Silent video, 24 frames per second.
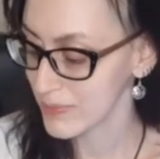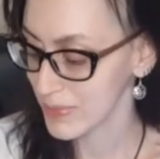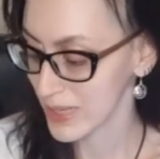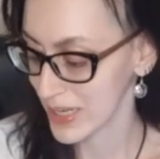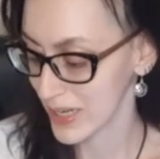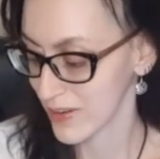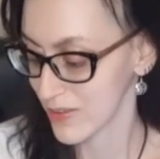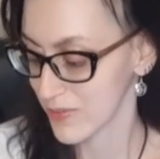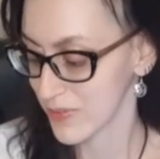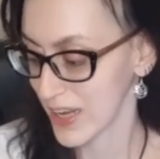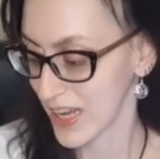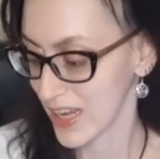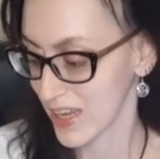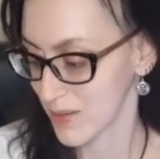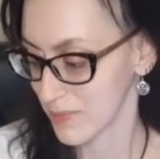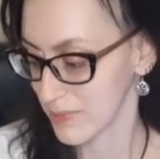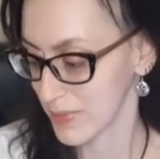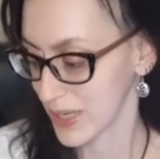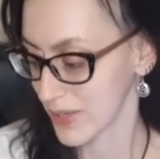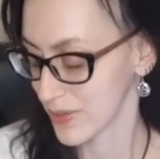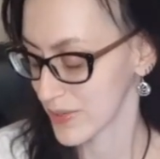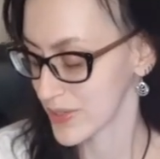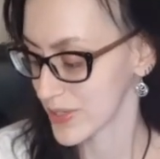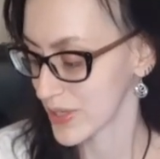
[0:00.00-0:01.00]
pair of hand
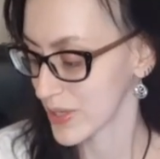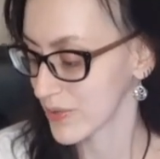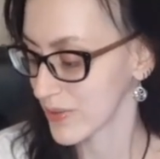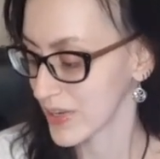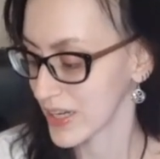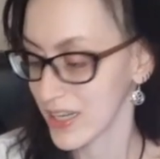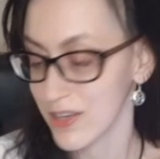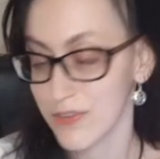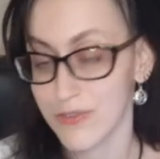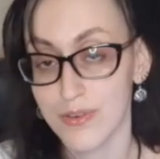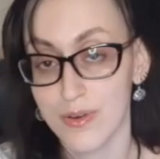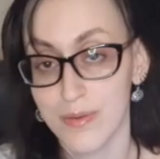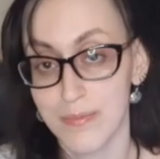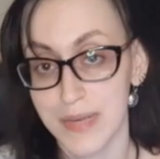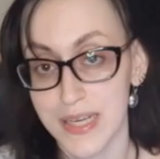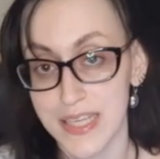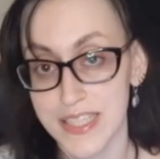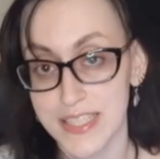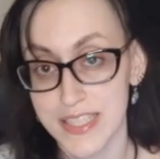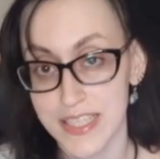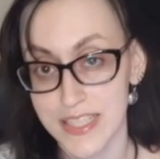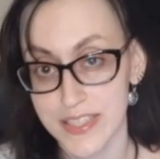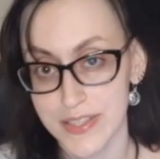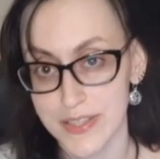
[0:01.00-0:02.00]
mouths already for my
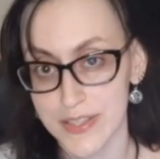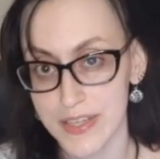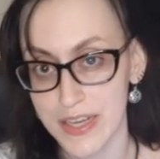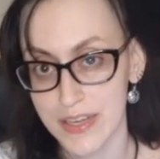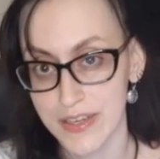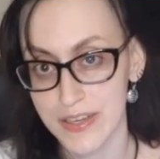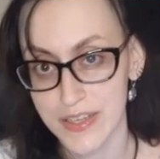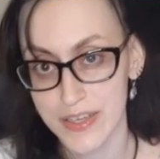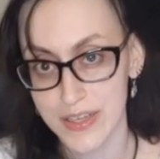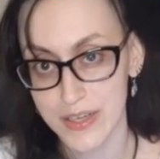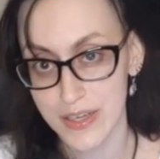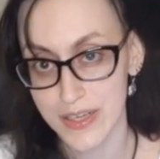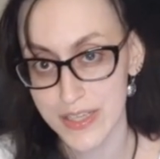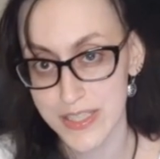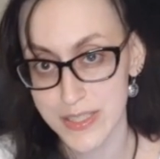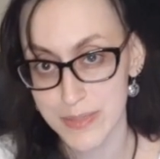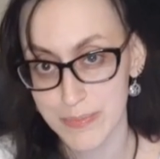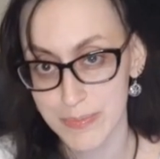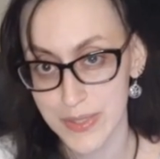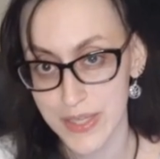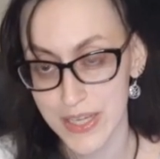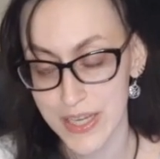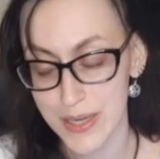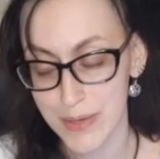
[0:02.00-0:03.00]
Deidara
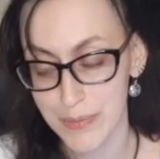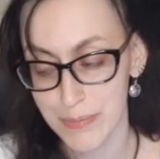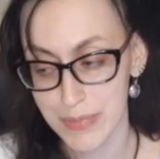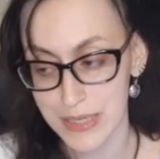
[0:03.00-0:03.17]
cosplay,